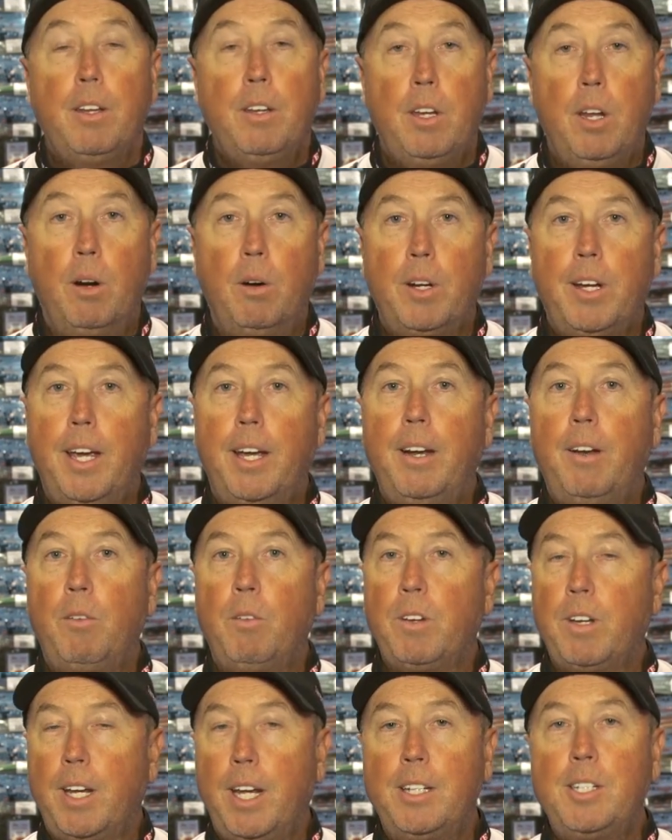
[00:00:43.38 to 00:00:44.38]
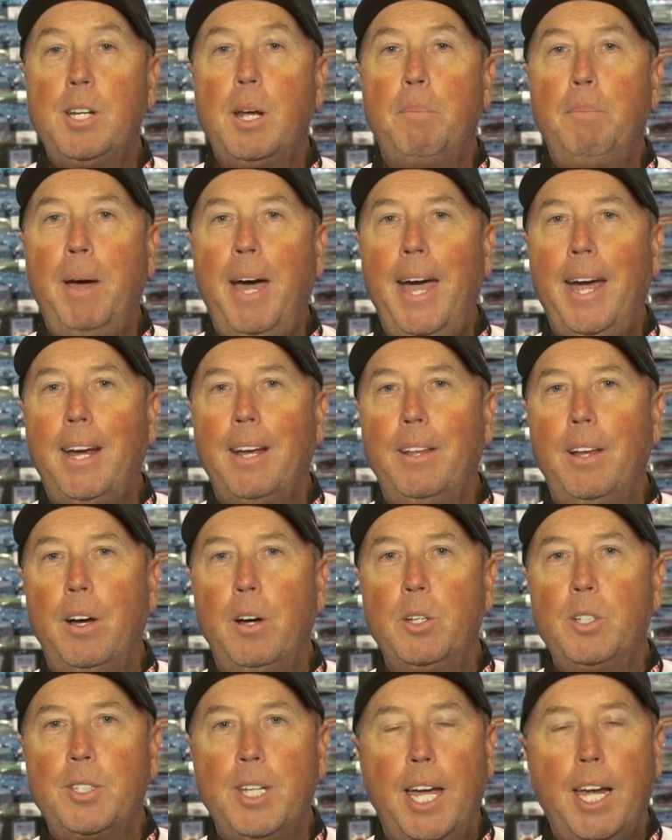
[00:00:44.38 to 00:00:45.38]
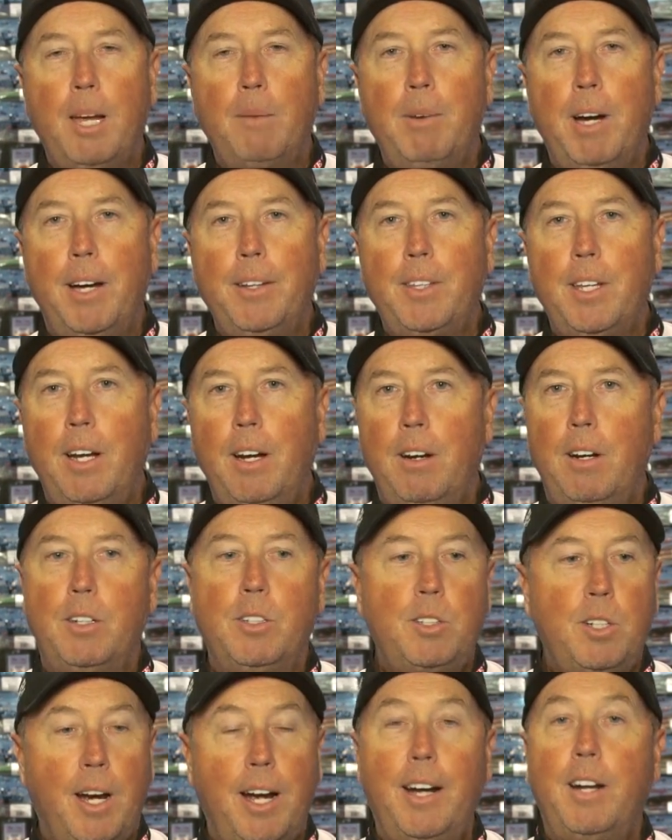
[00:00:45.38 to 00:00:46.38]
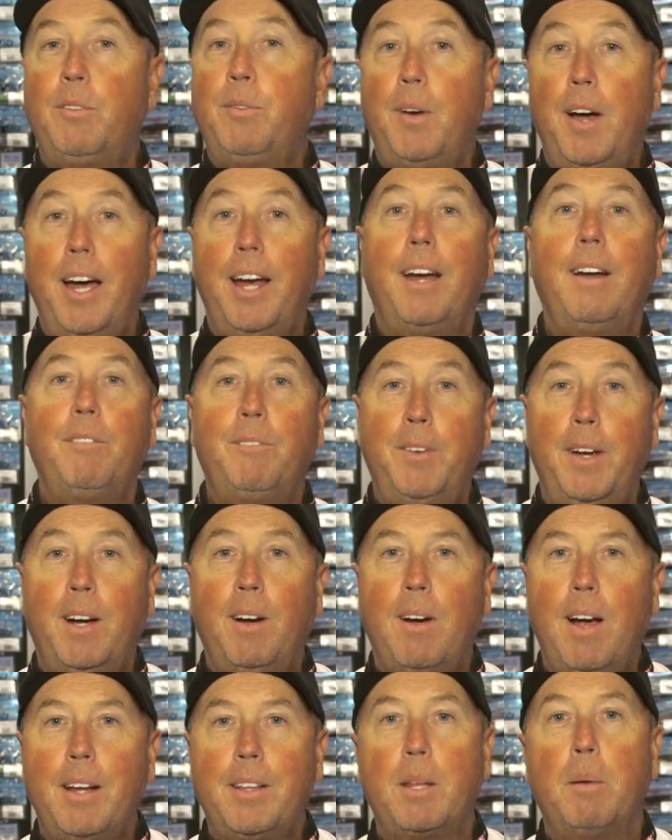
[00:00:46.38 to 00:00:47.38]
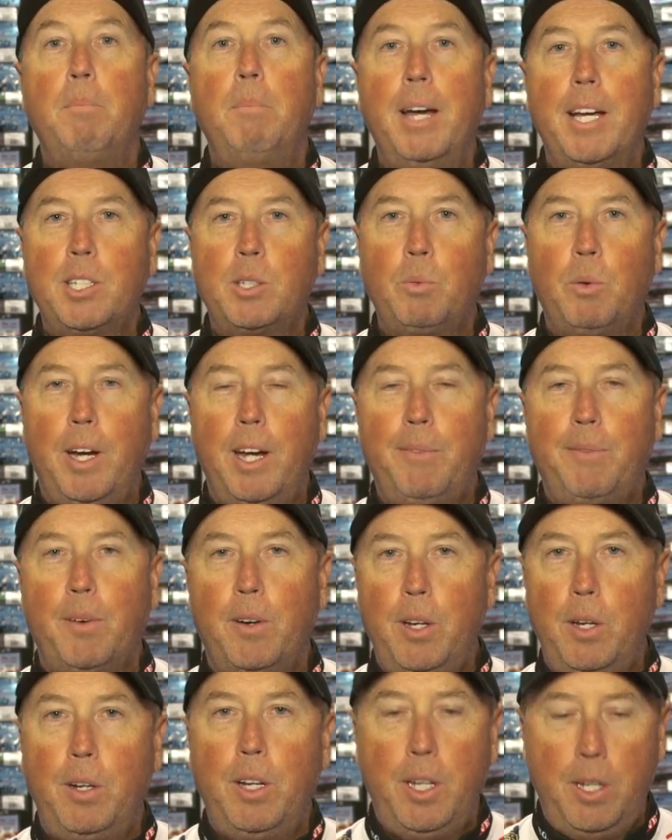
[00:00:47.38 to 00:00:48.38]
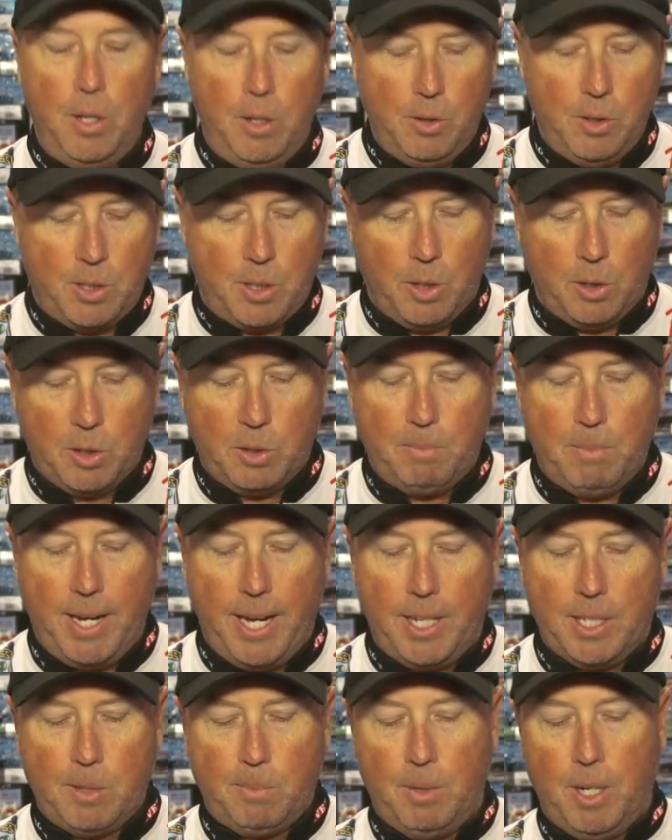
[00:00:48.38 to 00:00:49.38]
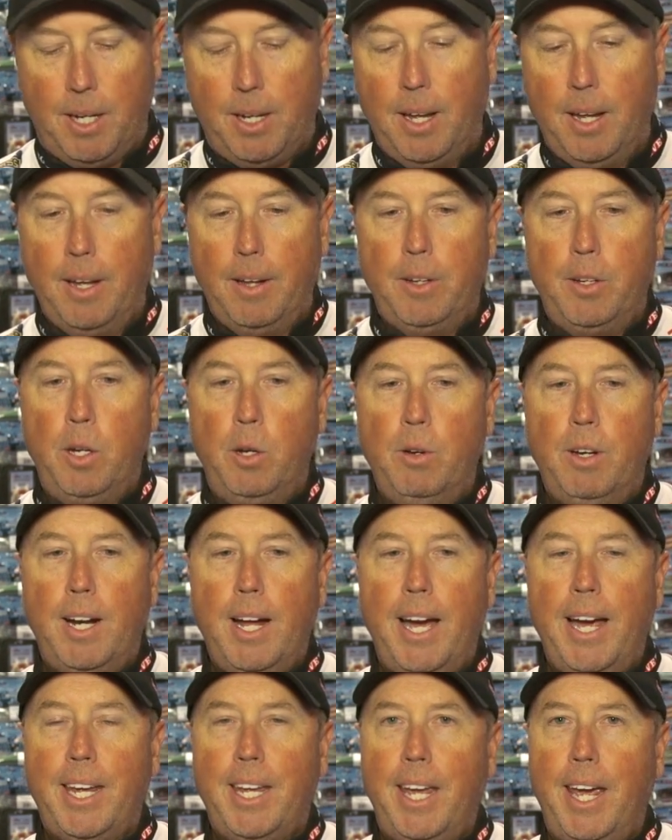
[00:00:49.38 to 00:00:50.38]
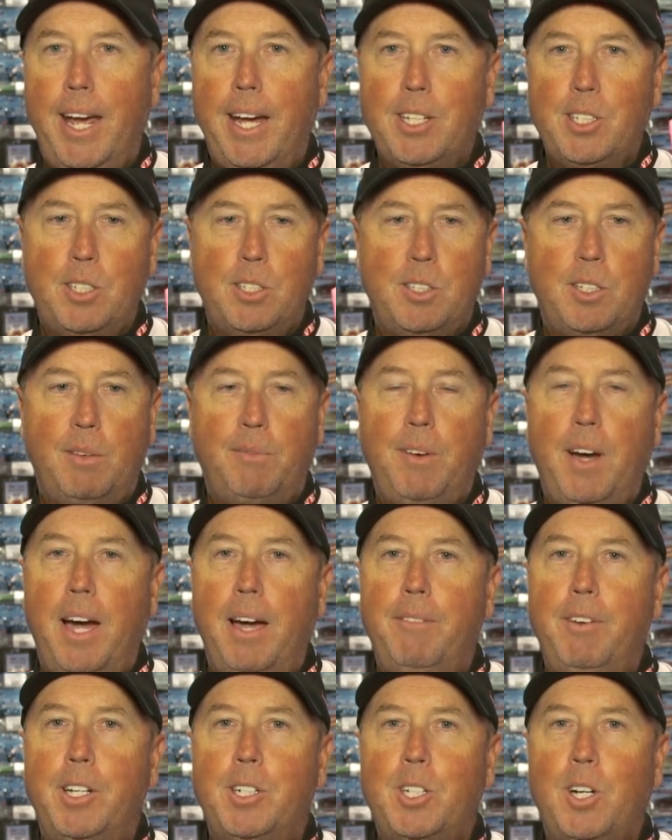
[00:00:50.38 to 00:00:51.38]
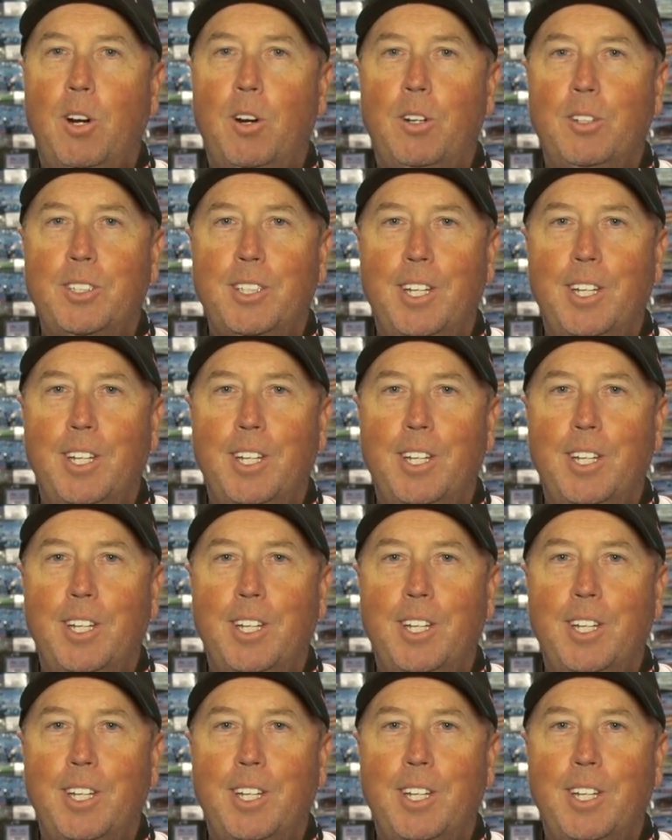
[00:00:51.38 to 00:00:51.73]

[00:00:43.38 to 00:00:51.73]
you know, get you a pack of those, take them out there and try to figure out the best way for you to use those baits. But new at ICAST is a 5-inch curl